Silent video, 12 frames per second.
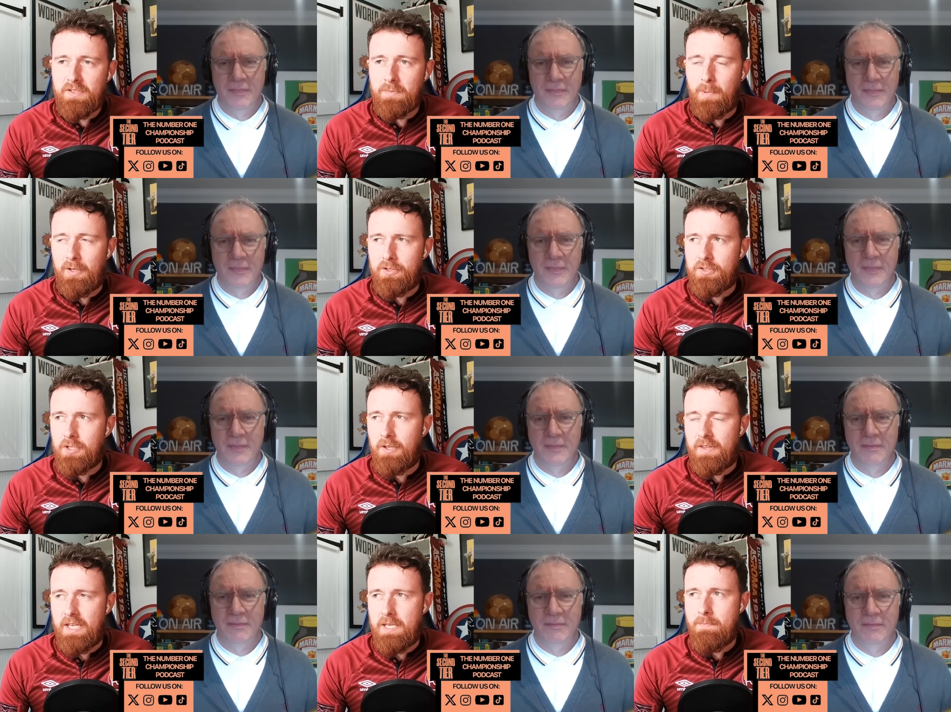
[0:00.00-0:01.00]
Speaker 1: sponsor.
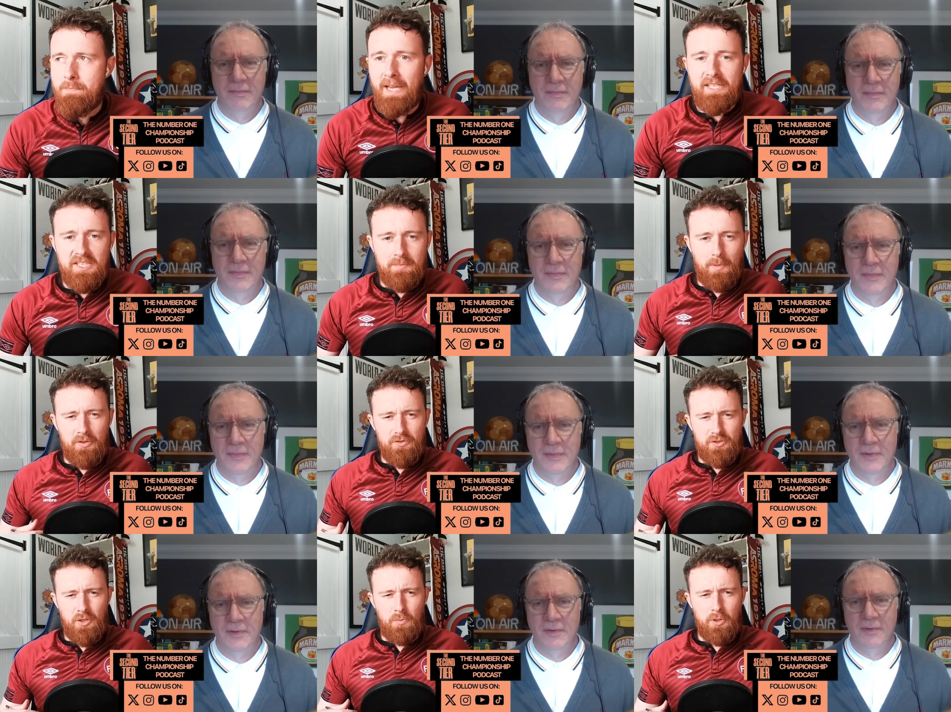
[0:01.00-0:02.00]
The main
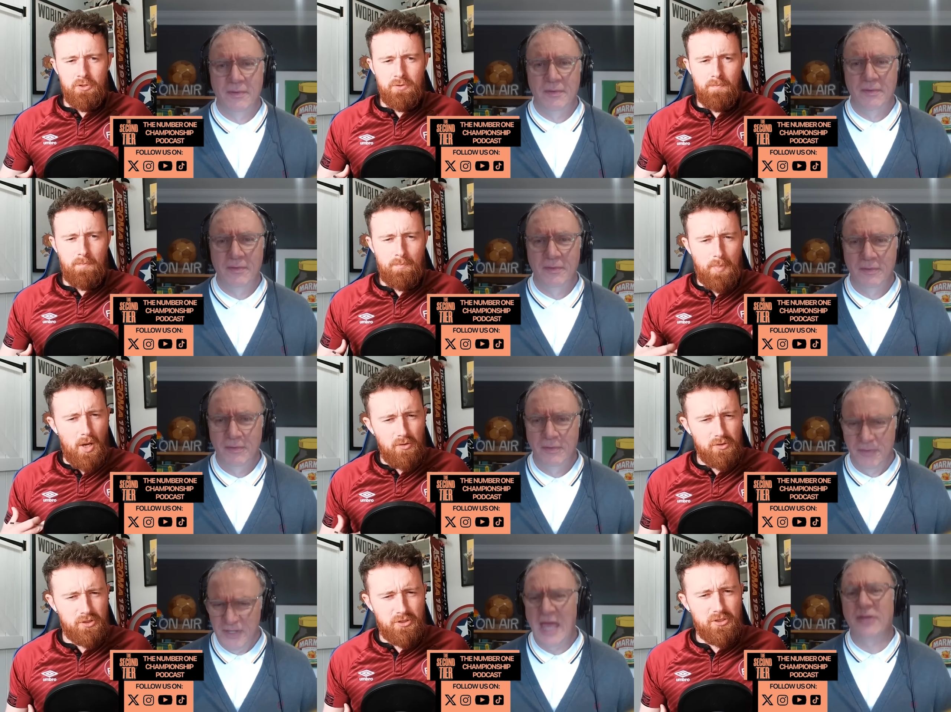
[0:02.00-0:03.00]
sponsor was BOXT,
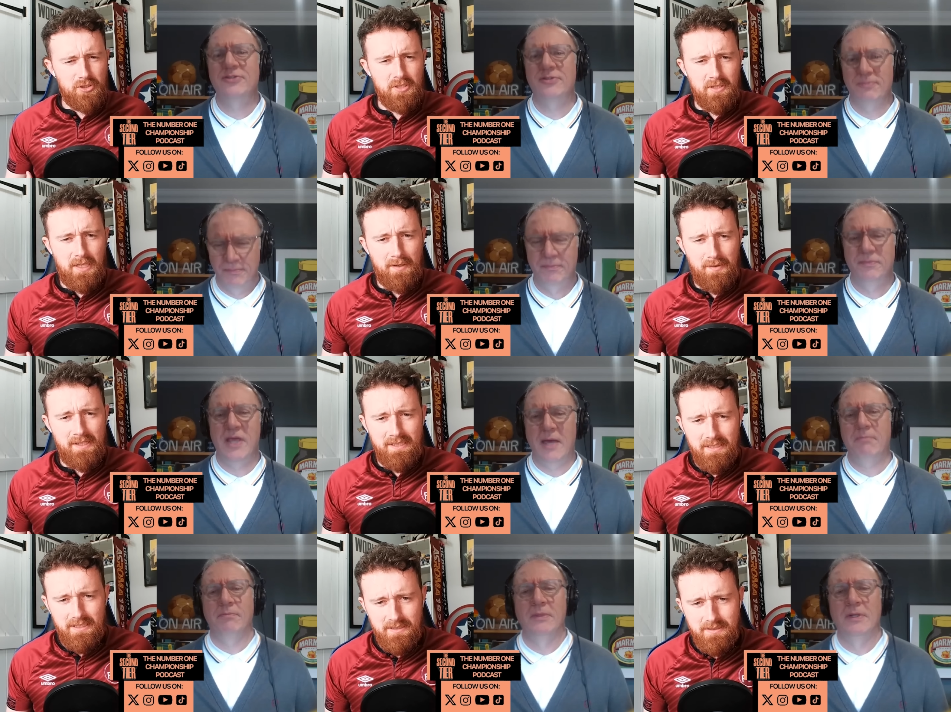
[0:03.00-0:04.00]
yes, I
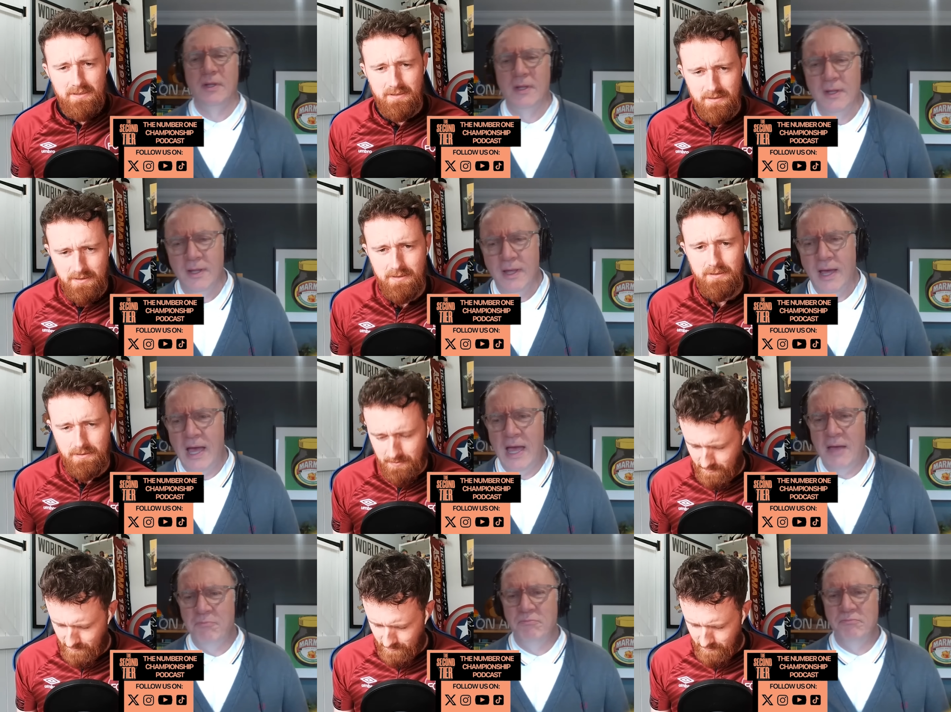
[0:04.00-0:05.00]
think.
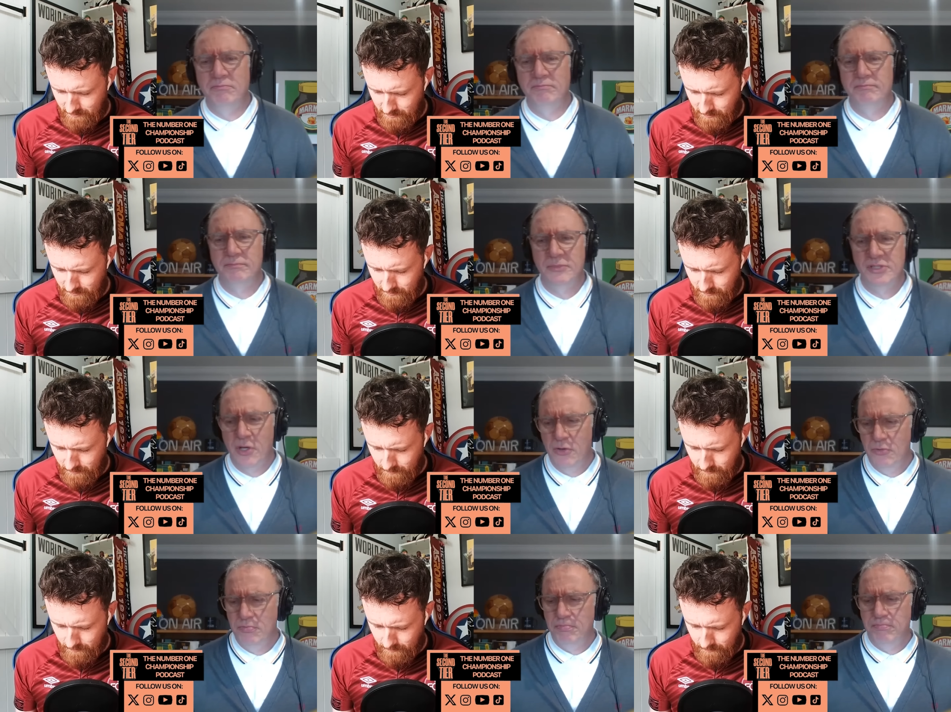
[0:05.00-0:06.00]
Speaker 2: Yeah. Um,
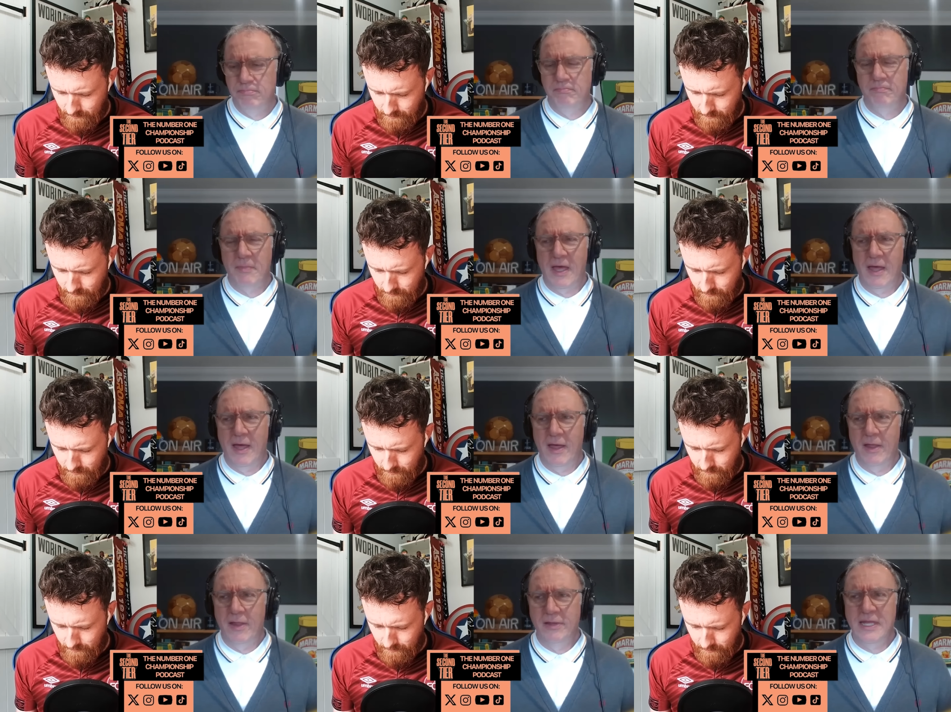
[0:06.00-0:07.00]
so
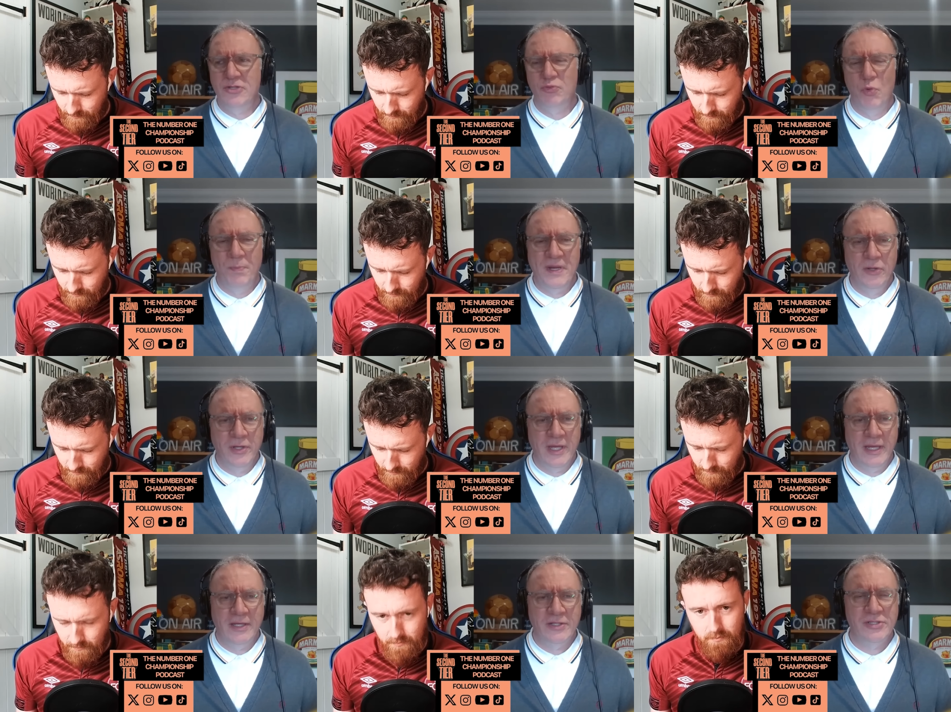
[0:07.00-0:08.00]
Leeds will be
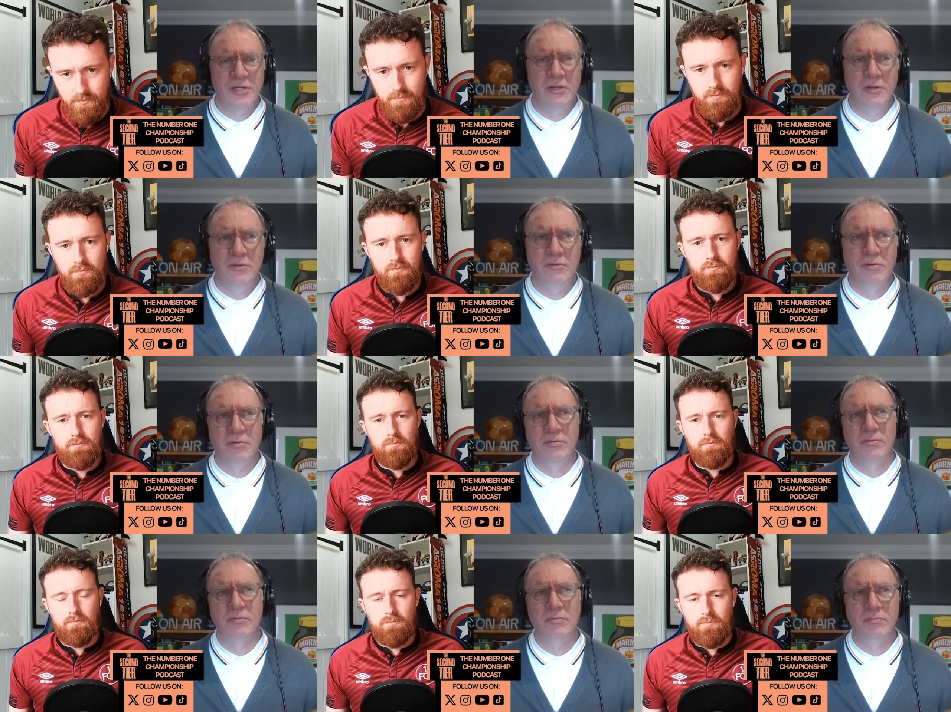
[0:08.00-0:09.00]
looking to
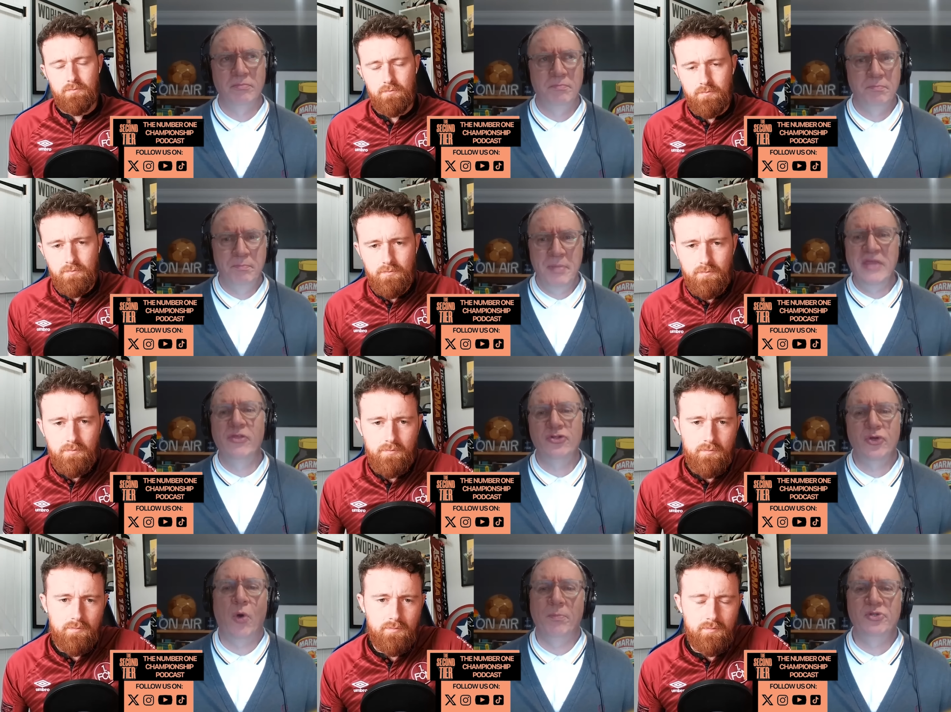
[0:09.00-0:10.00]
be the
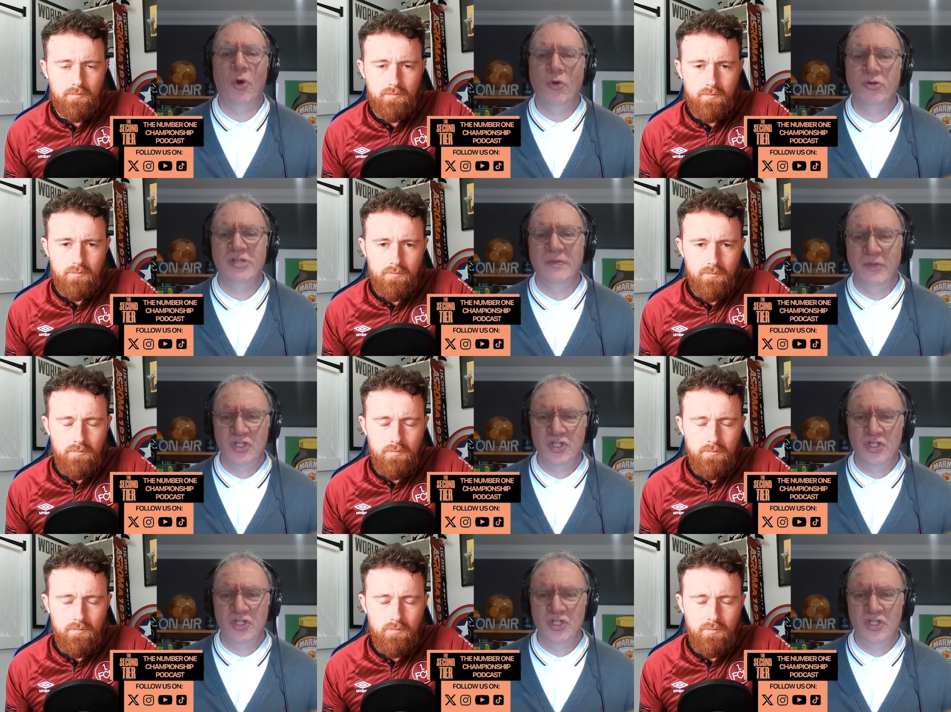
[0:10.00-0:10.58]
top dogs in the